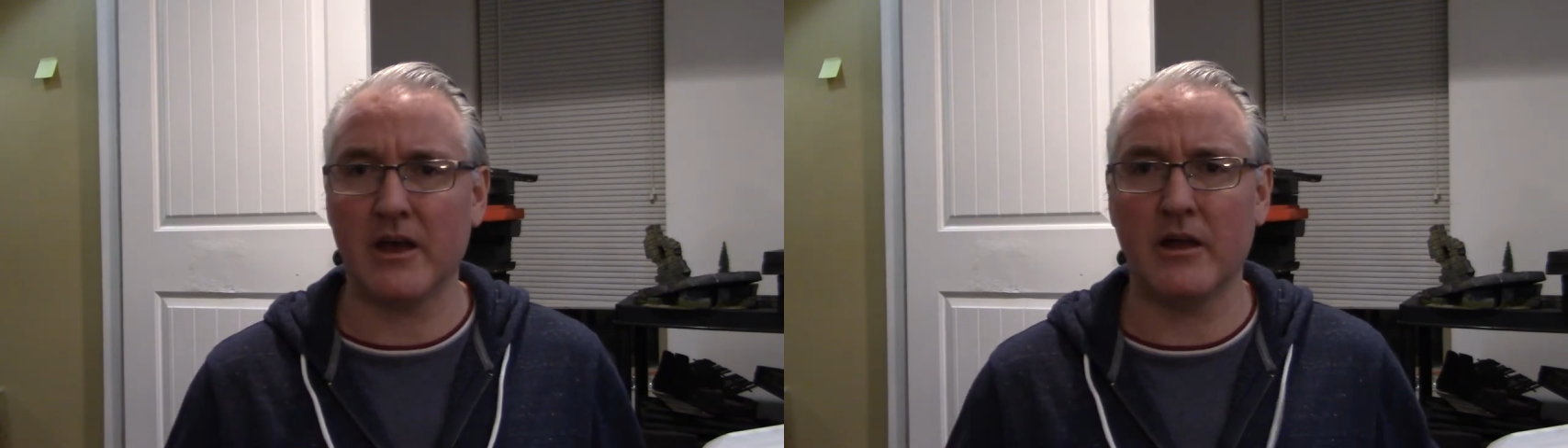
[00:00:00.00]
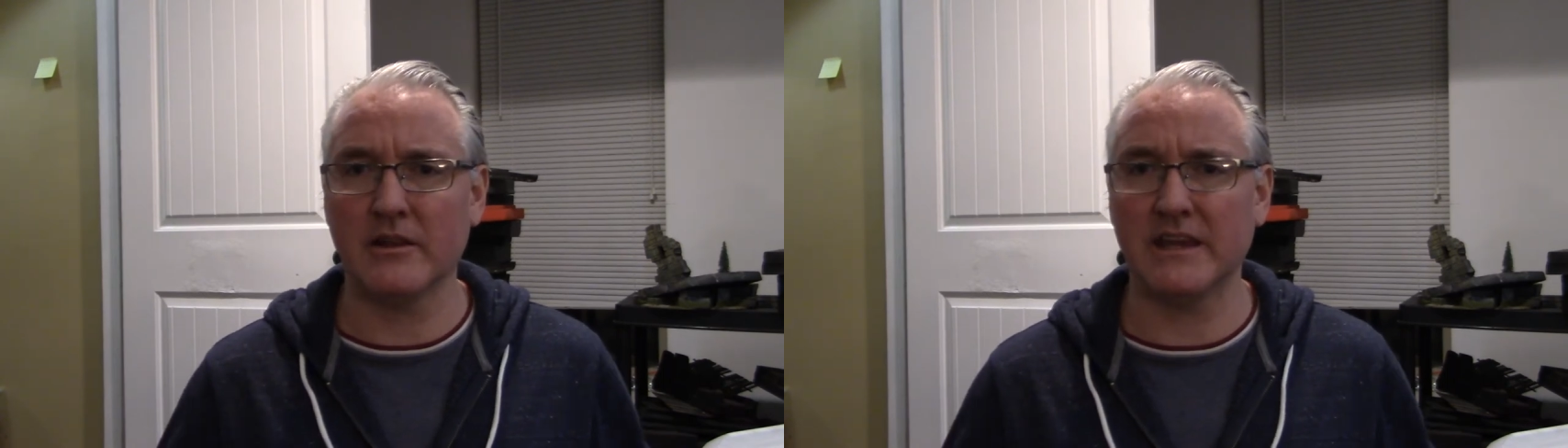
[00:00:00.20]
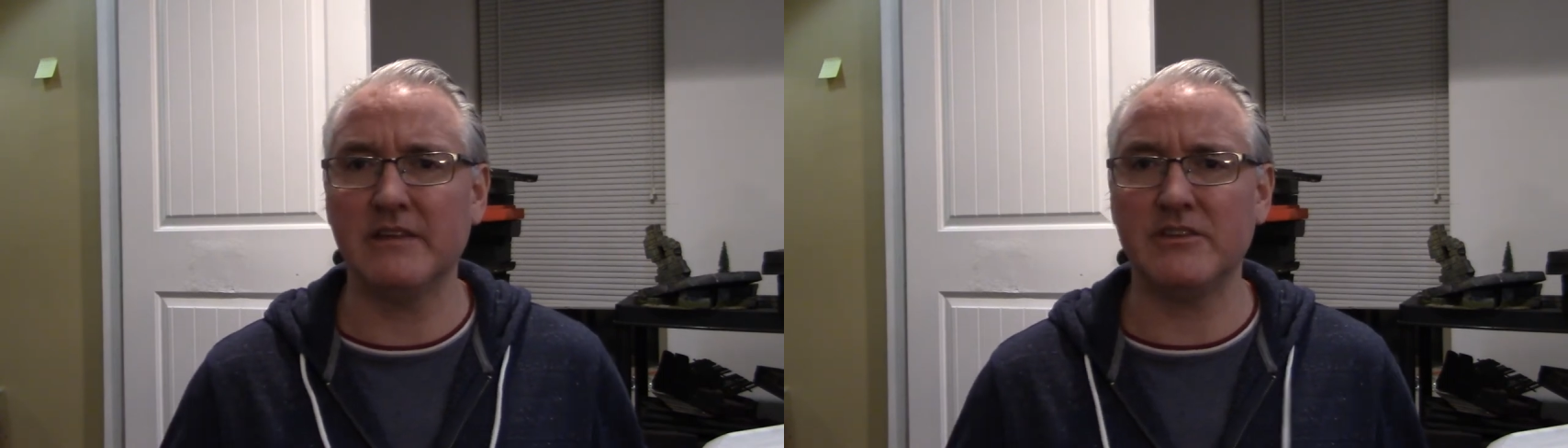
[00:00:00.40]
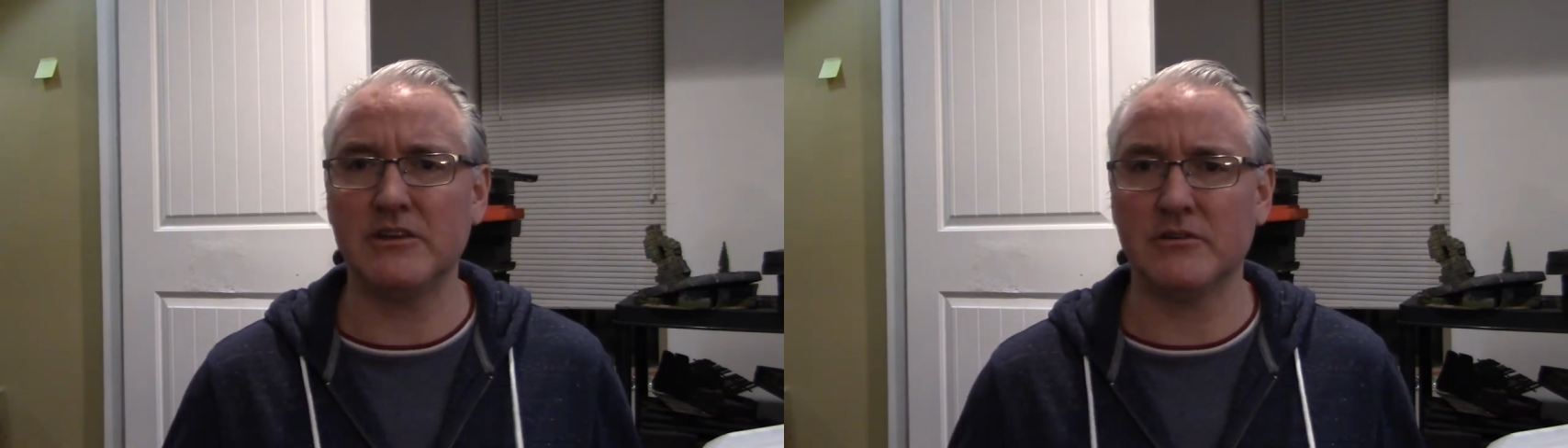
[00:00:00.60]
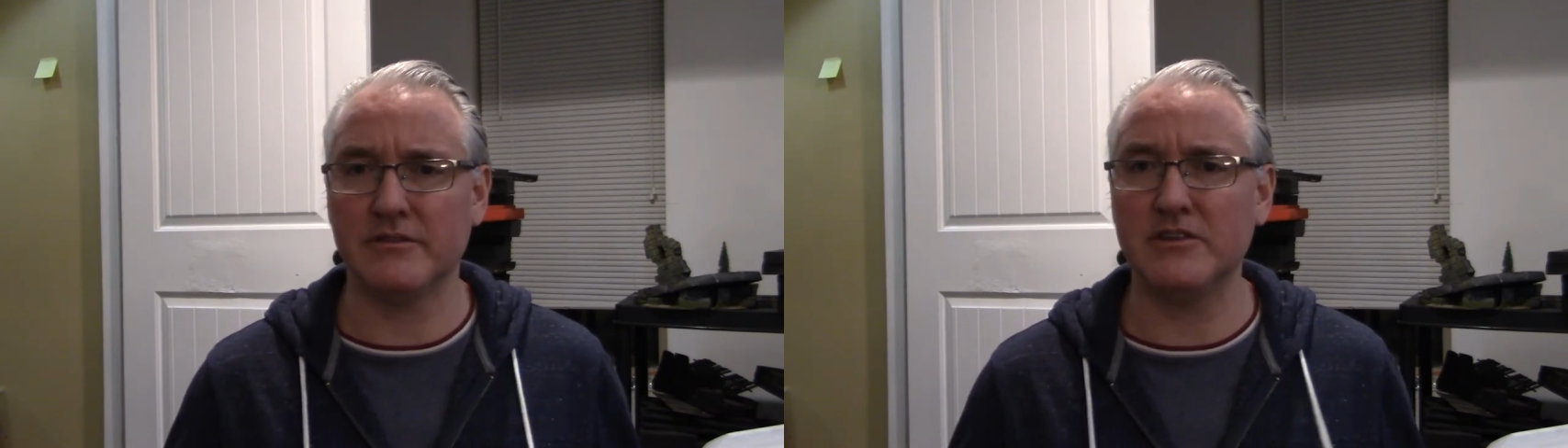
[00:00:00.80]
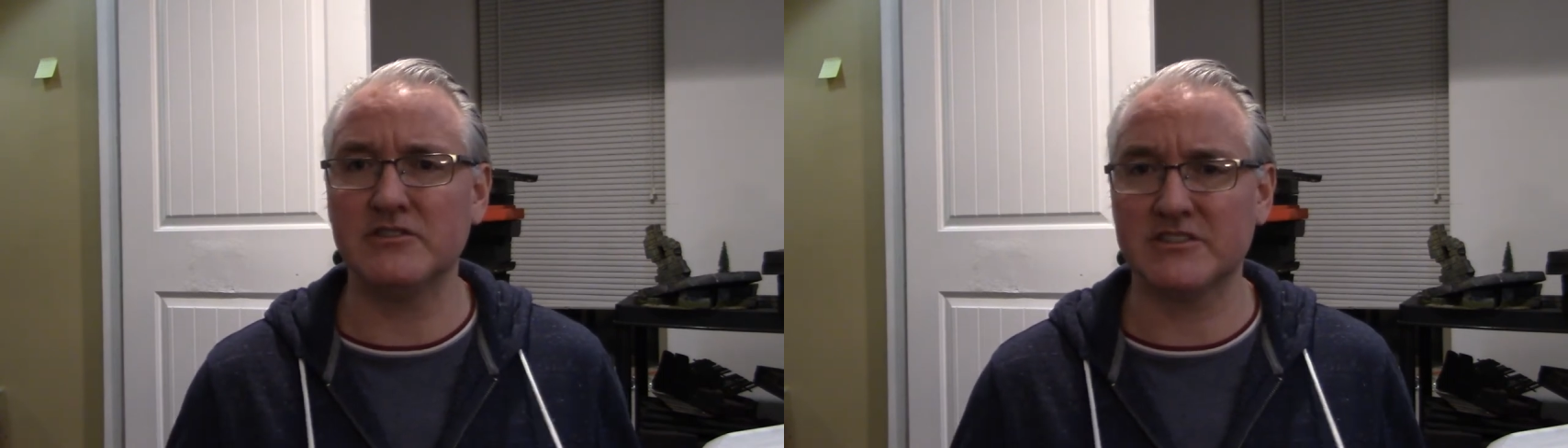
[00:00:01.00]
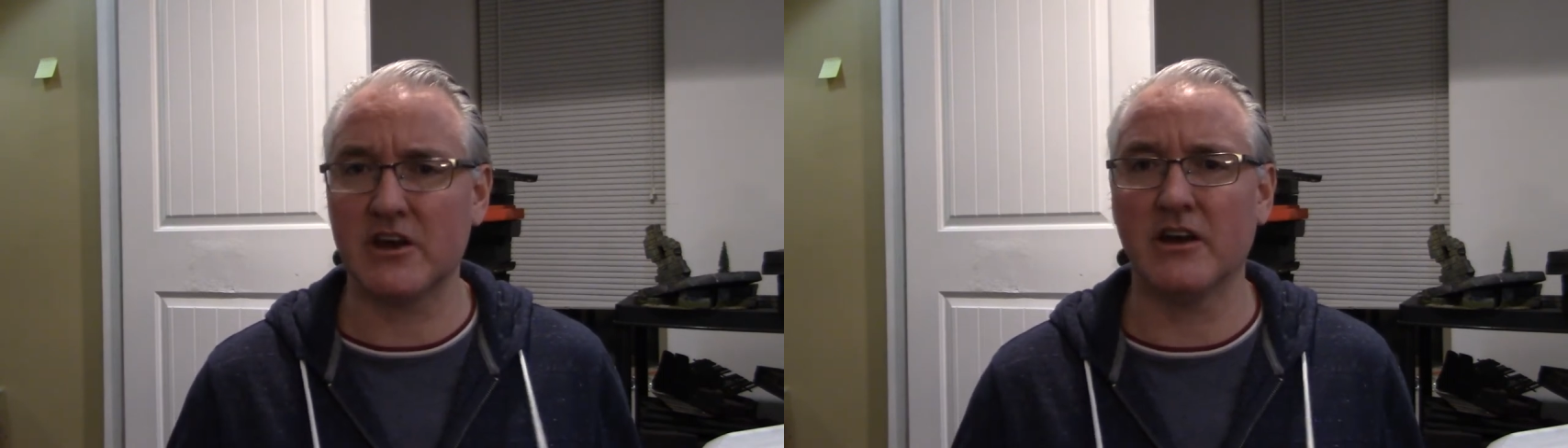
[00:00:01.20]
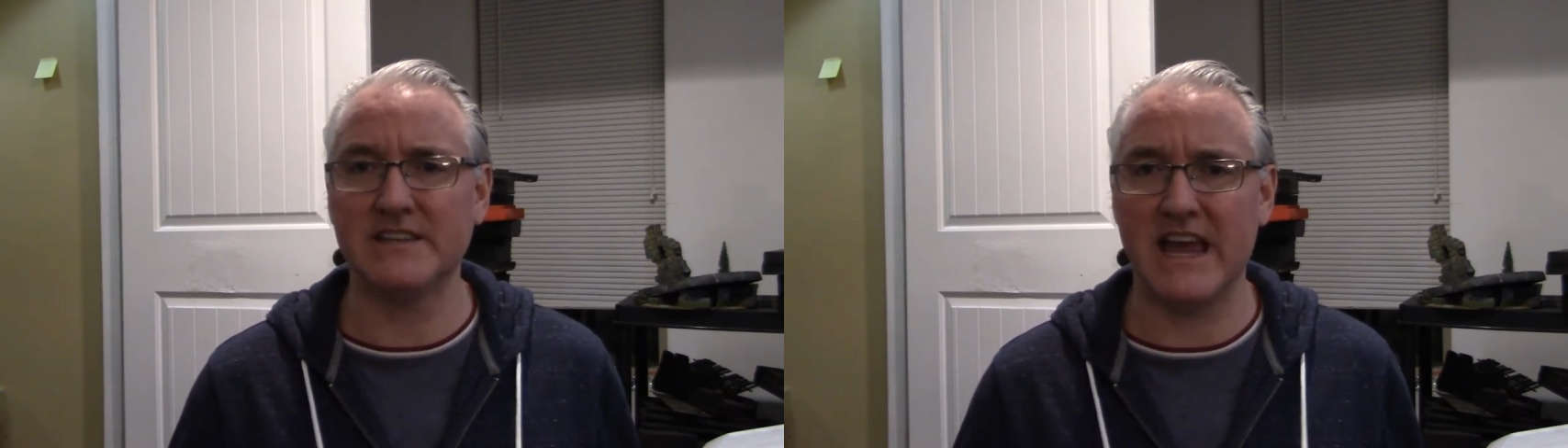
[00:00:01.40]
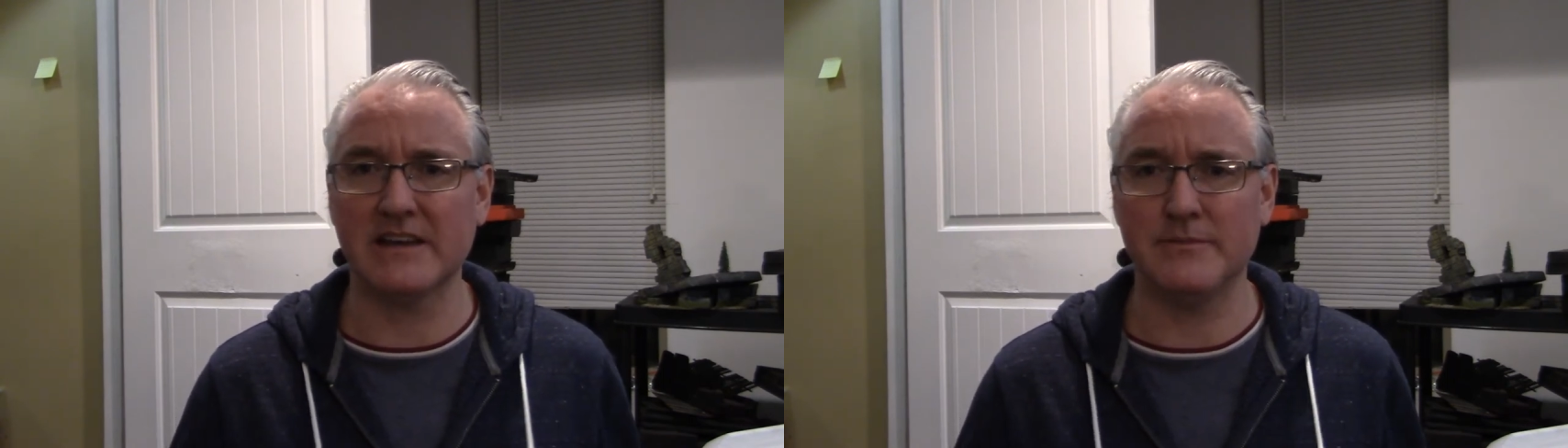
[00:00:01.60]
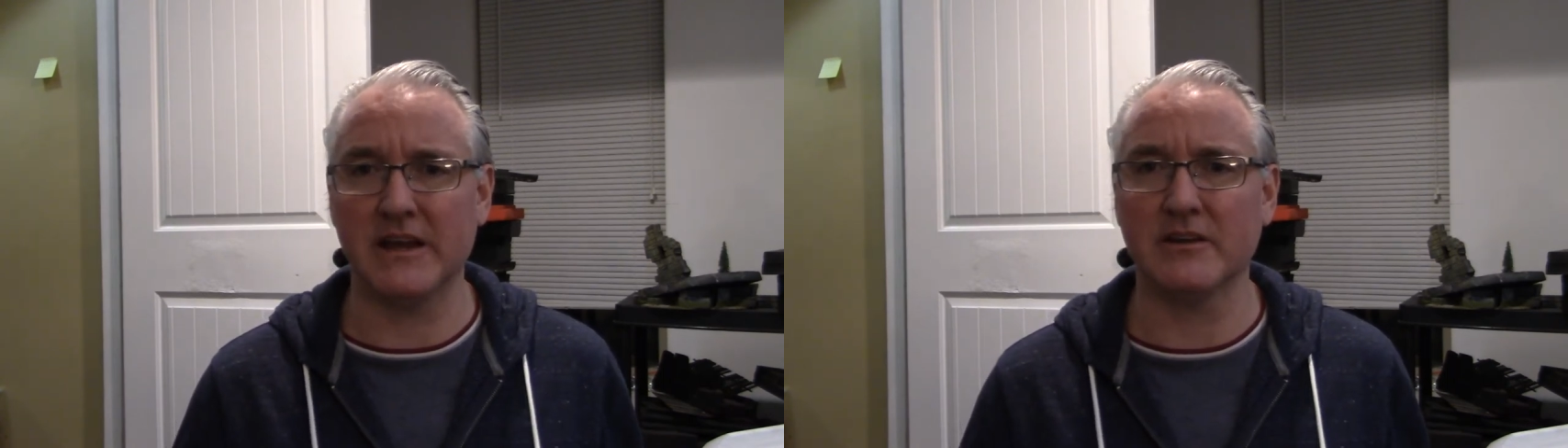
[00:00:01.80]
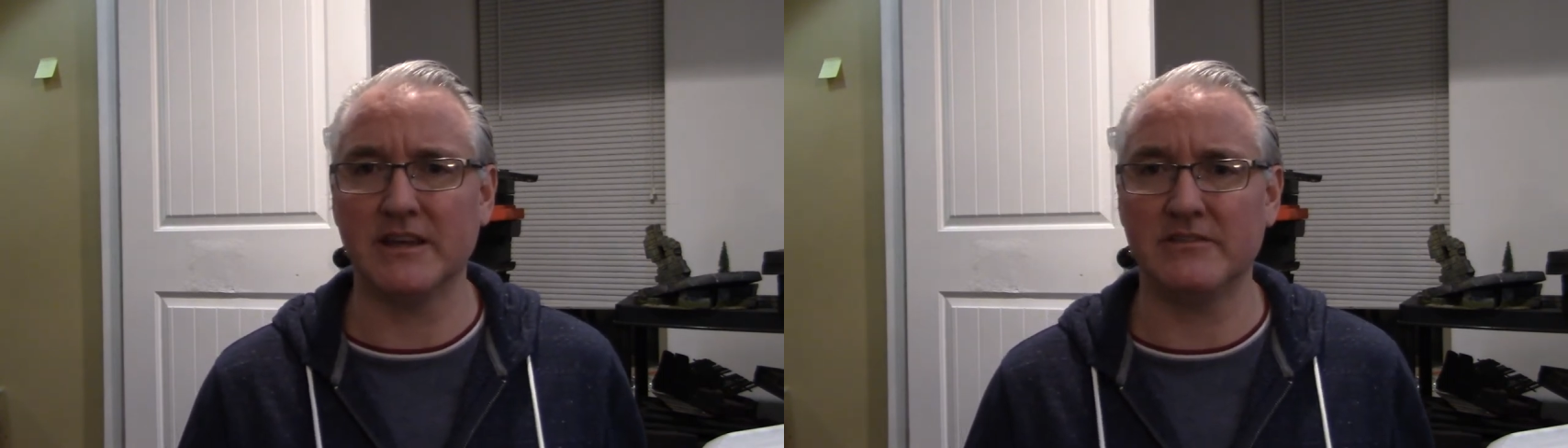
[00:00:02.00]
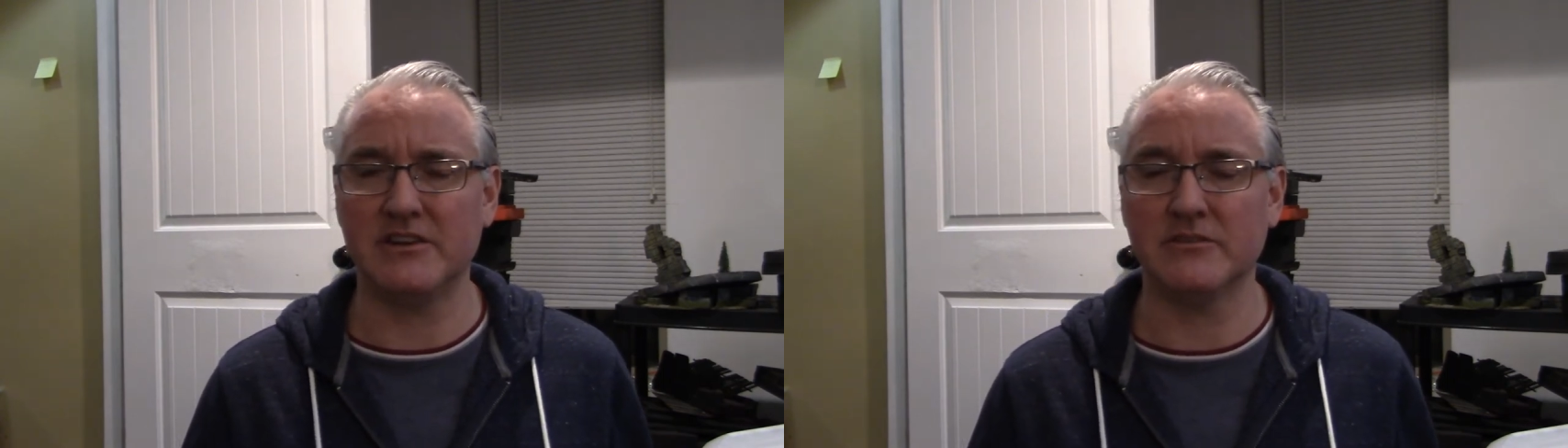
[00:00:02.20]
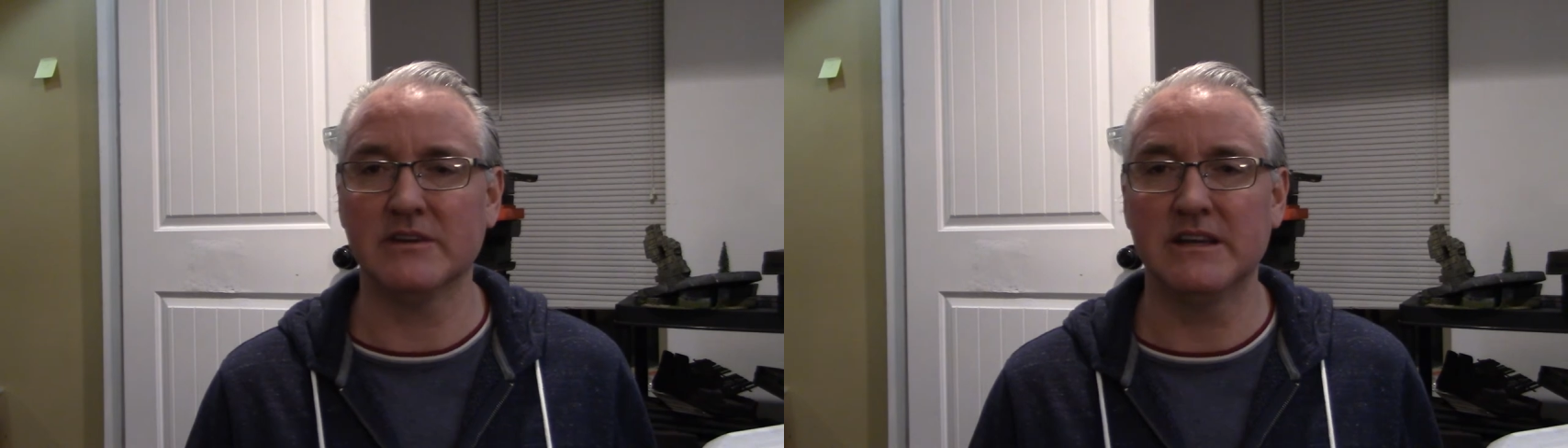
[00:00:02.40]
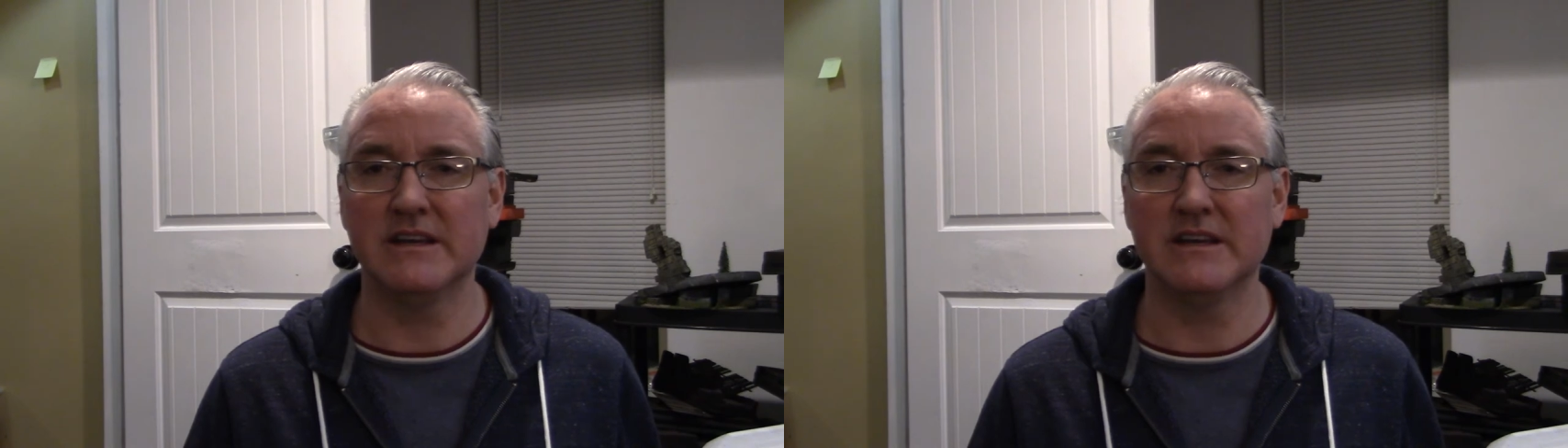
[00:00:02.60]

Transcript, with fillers: I'll give you, if you just contact me, I'll give you